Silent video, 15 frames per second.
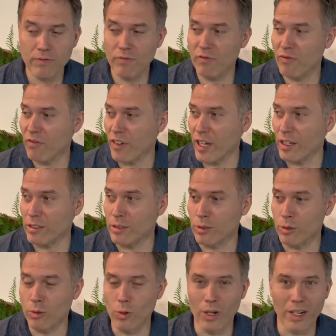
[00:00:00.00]
failed
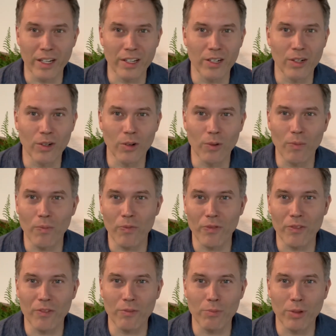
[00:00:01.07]
to,
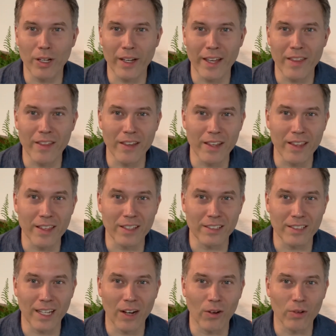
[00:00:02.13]
plug in the
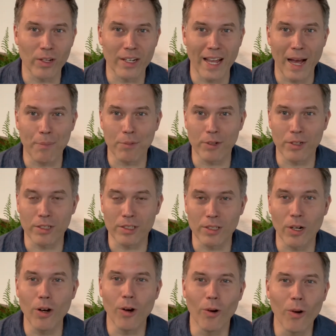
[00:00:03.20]
sound adapter.
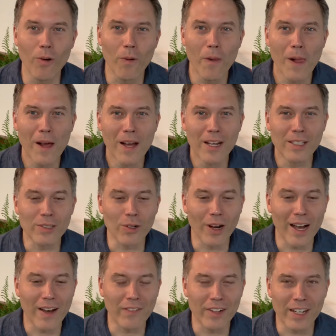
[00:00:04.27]
So I
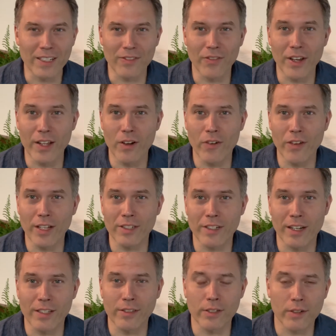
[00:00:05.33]
have a nice video of
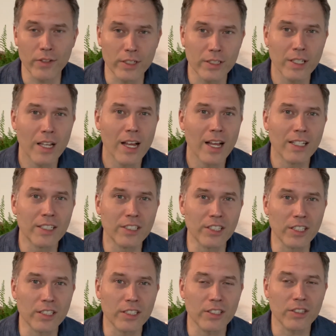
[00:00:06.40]
yesterday's service,
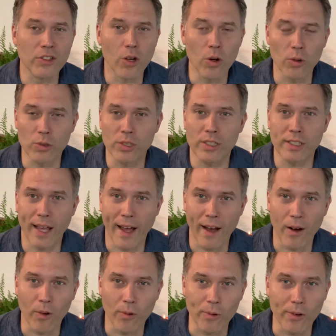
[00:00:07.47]
just no
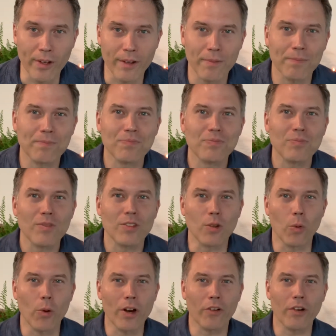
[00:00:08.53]
sound. So
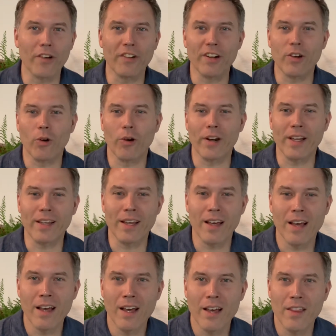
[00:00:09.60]
we are re-recording
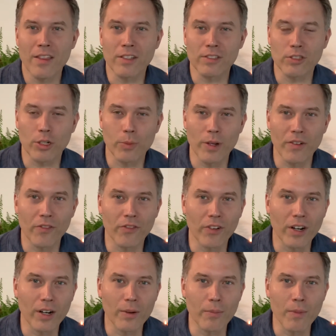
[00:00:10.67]
the sermon
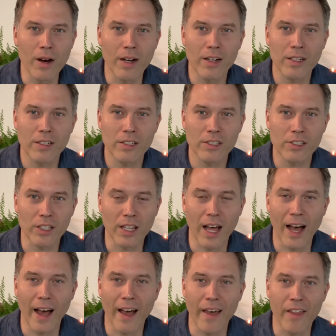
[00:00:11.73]
from
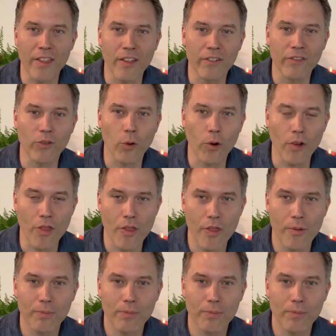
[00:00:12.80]
July the 4th.